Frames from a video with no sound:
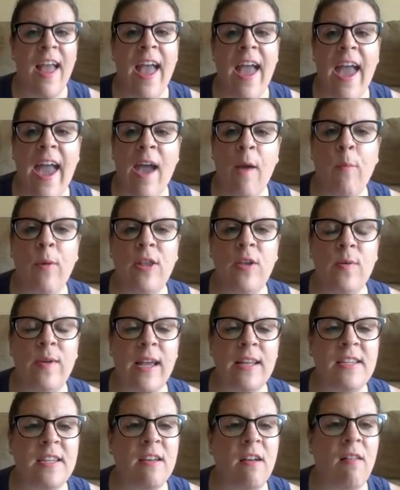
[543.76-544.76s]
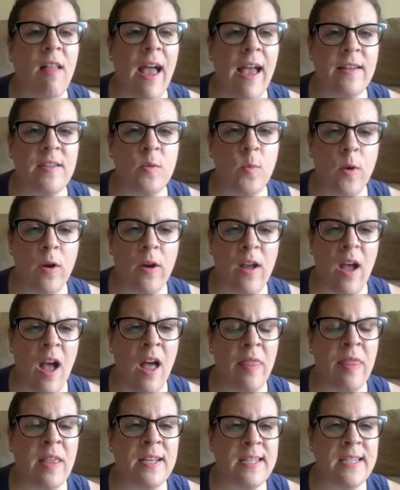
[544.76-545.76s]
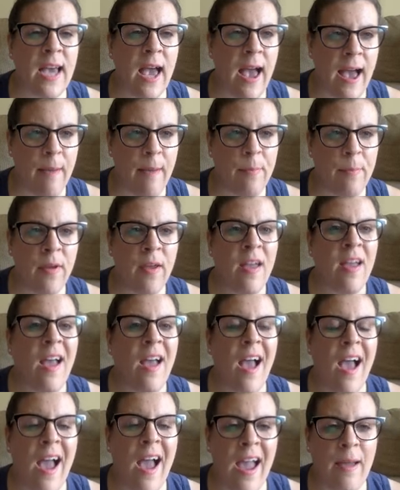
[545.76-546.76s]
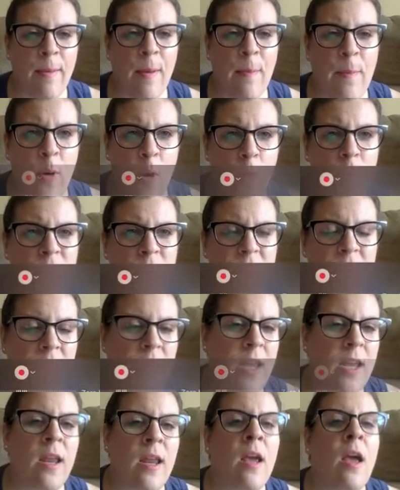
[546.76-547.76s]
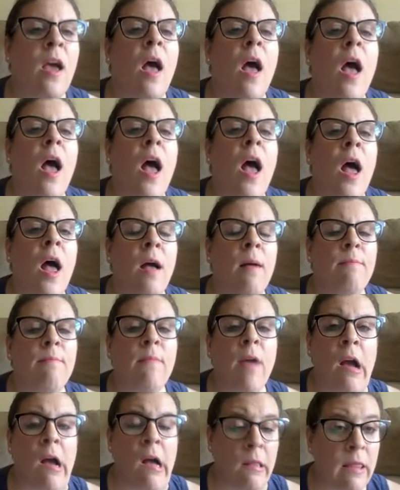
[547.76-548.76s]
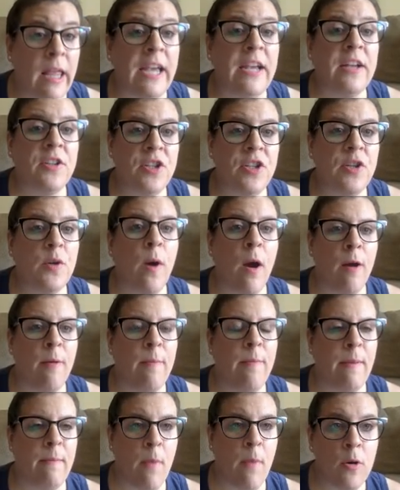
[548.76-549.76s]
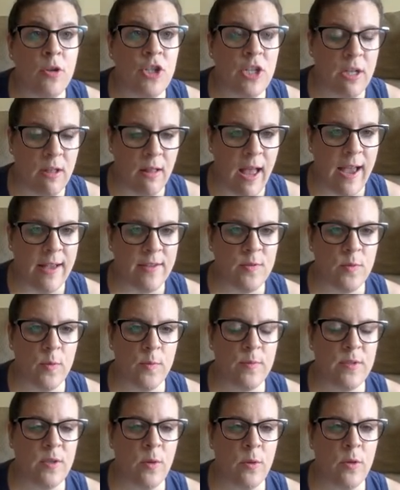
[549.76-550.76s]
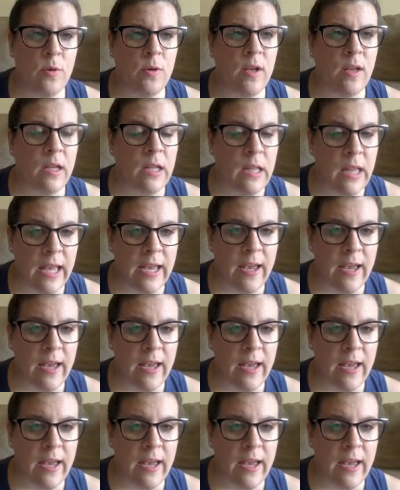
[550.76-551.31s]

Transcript: And when you get to classwork, on the top, I posted a link to our Bitmoji classroom. So you can click